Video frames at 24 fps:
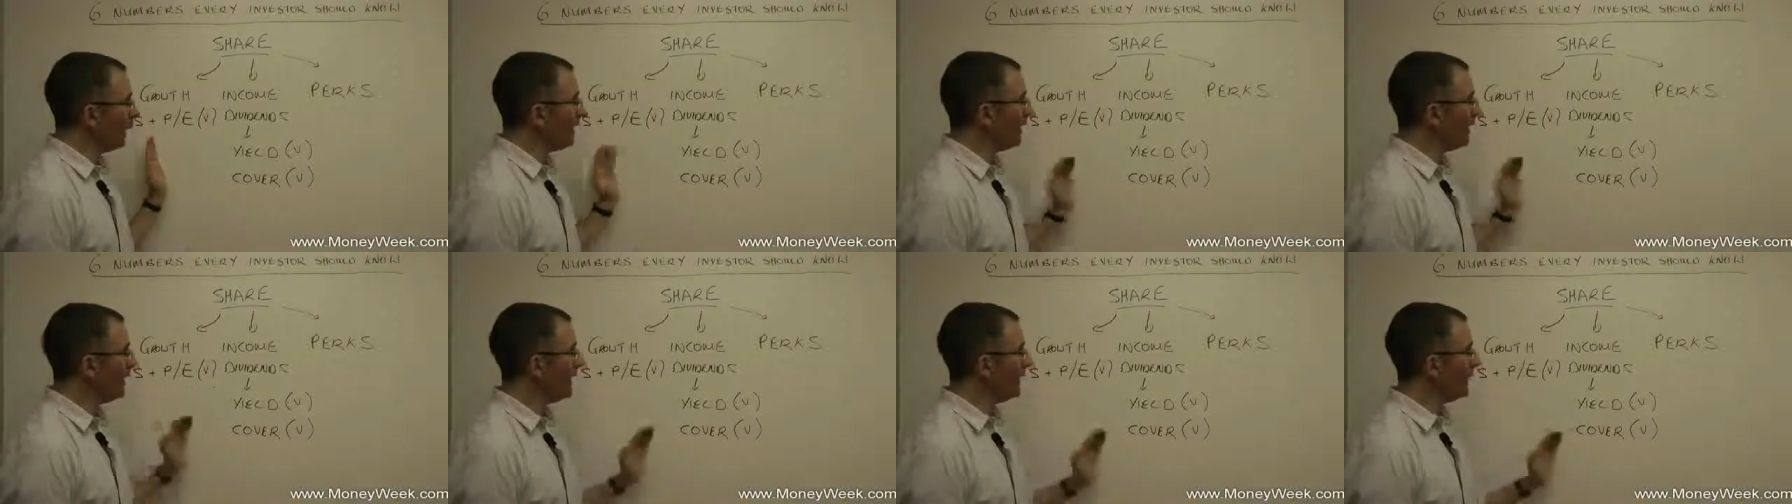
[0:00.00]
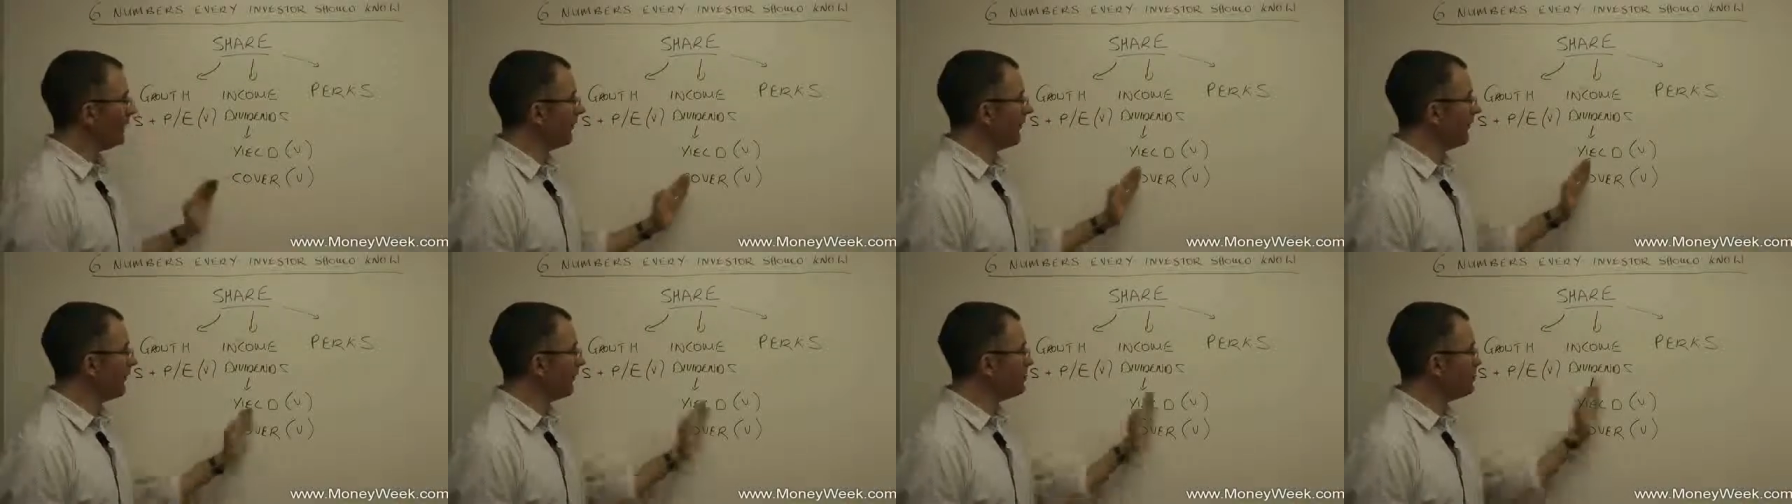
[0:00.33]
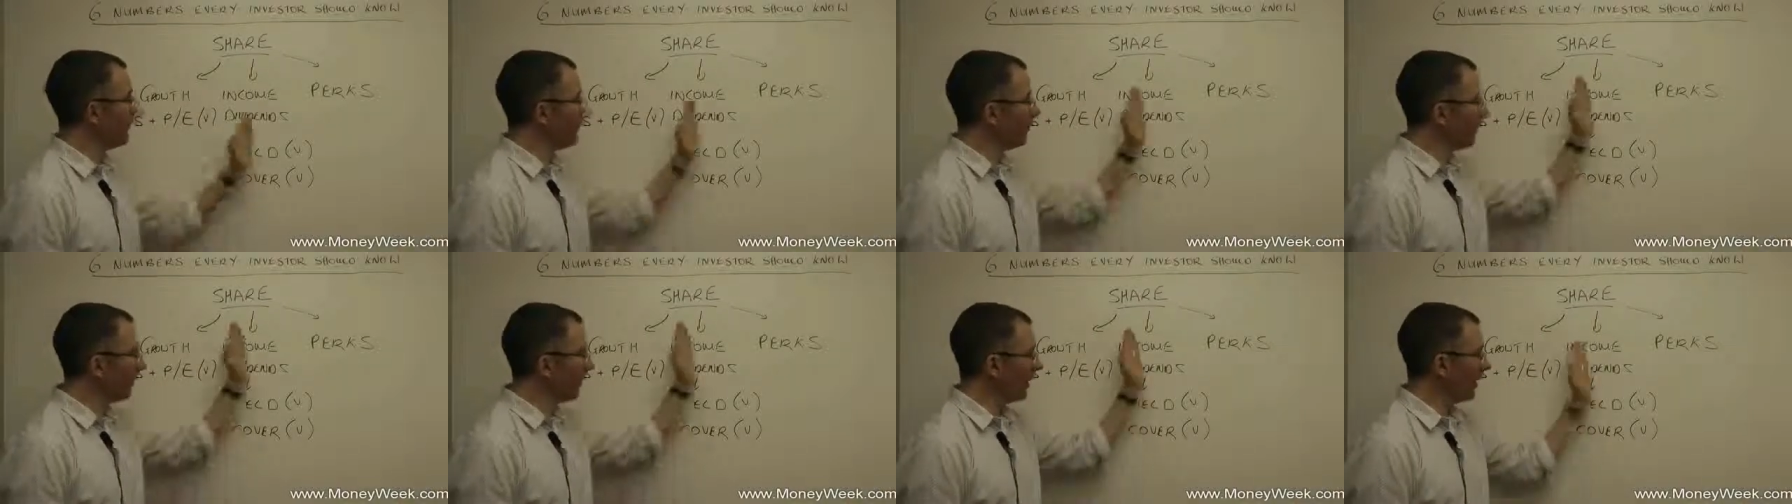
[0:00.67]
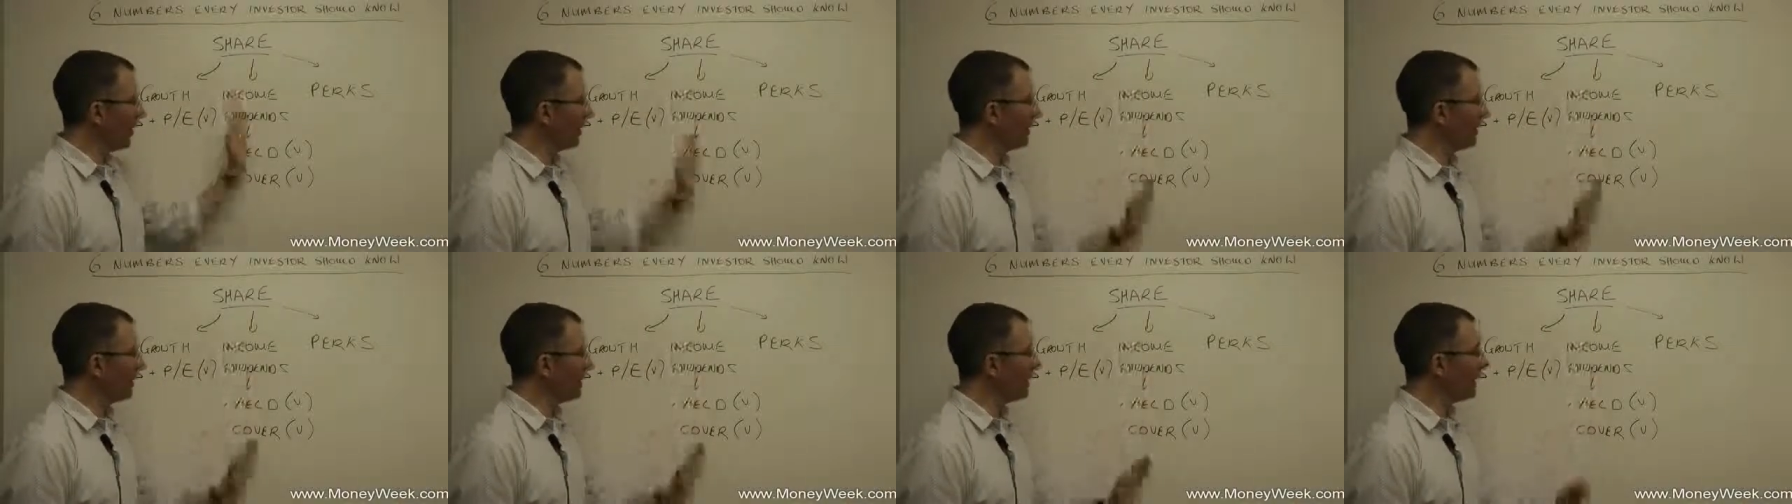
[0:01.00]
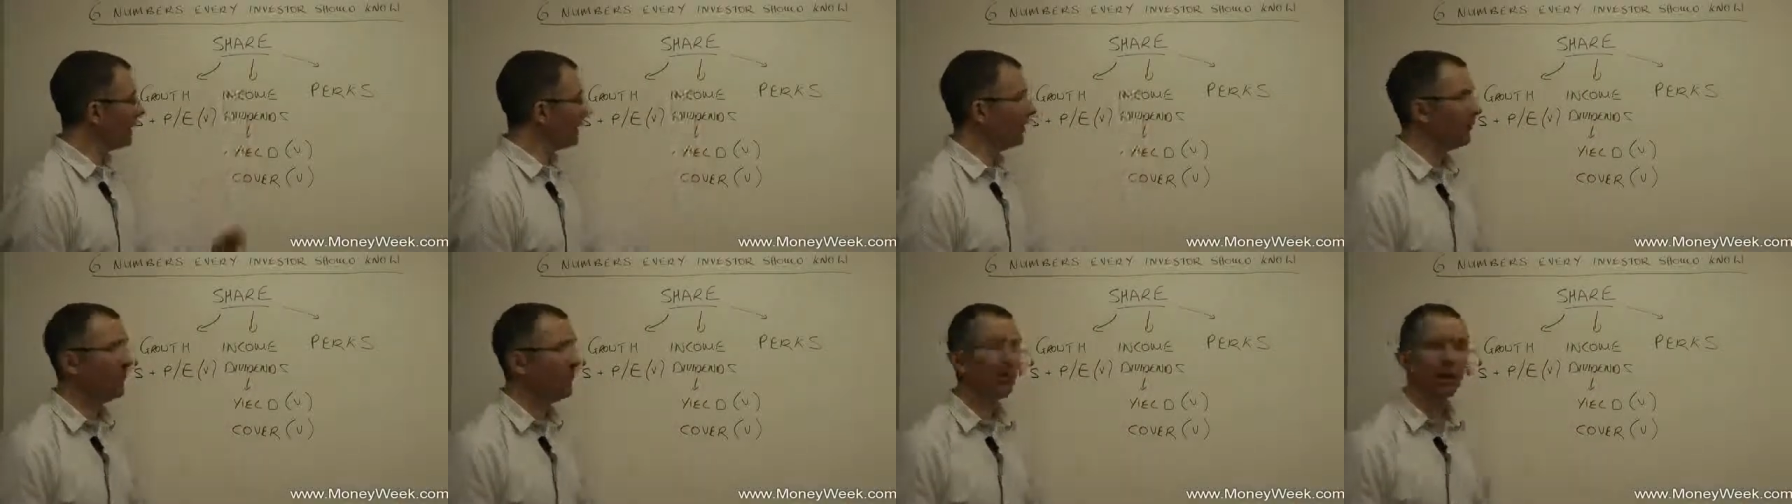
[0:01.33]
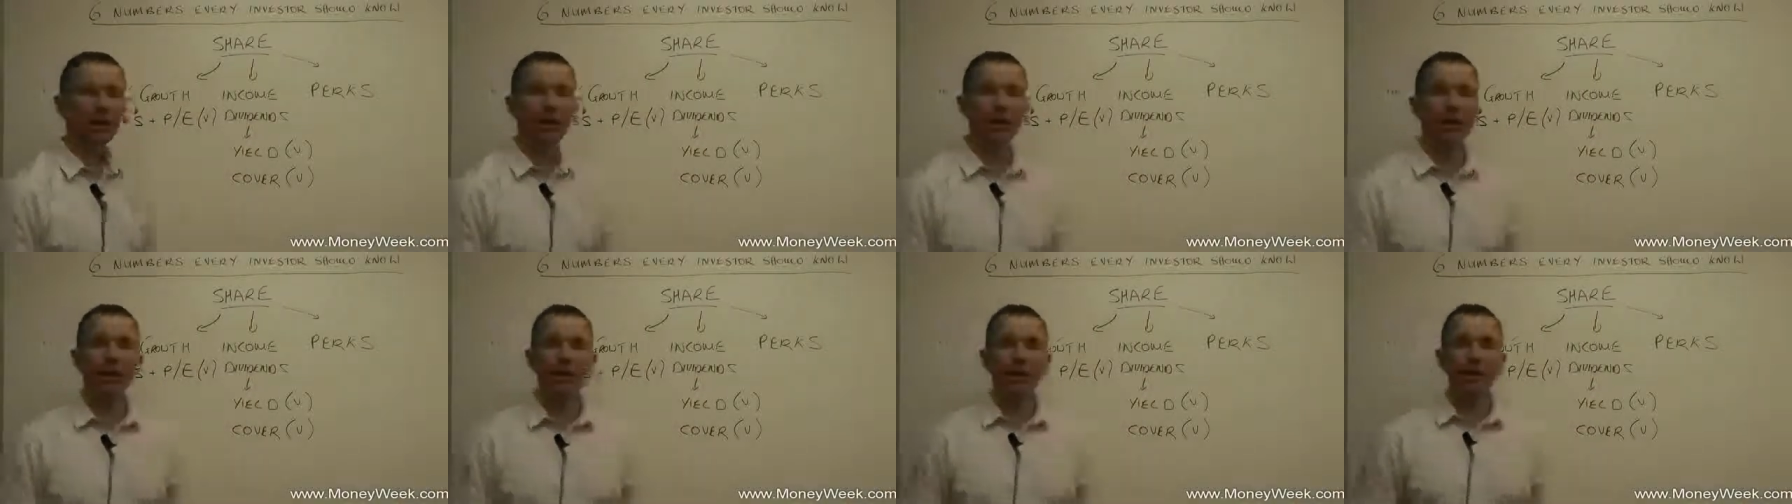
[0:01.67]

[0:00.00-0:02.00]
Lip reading: PE ratio with a high yield,